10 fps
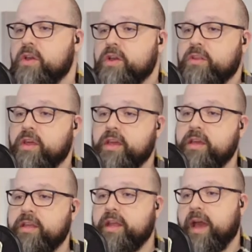
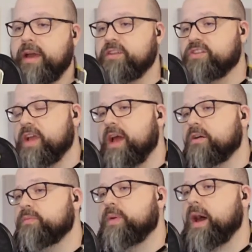Then I
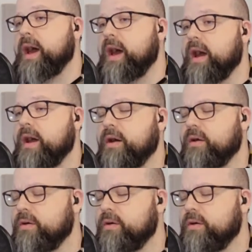shall bow